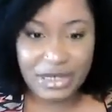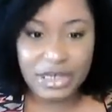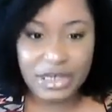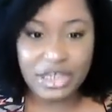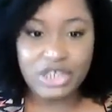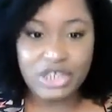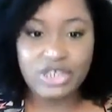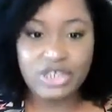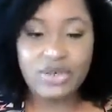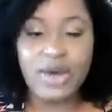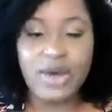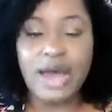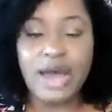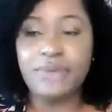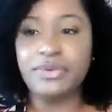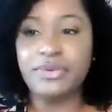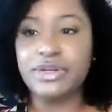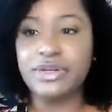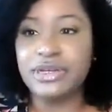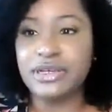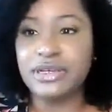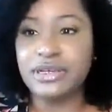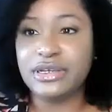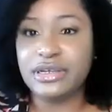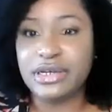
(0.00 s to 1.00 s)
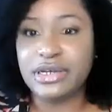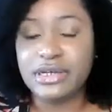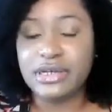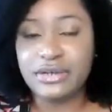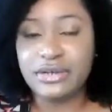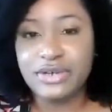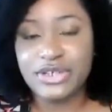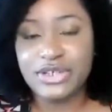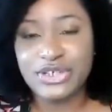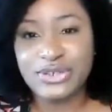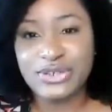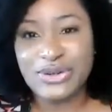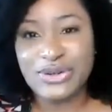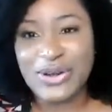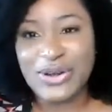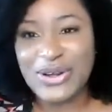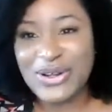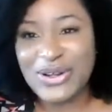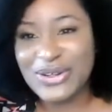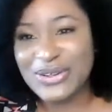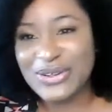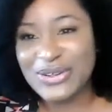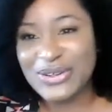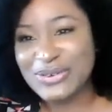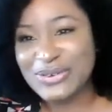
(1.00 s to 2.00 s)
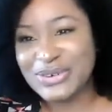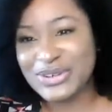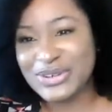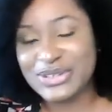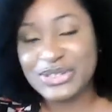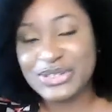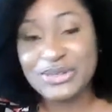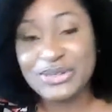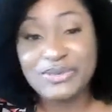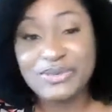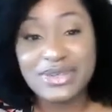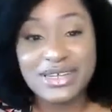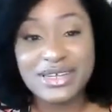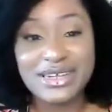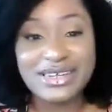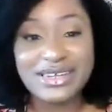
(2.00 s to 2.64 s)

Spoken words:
And so I want to encourage you all who are tuning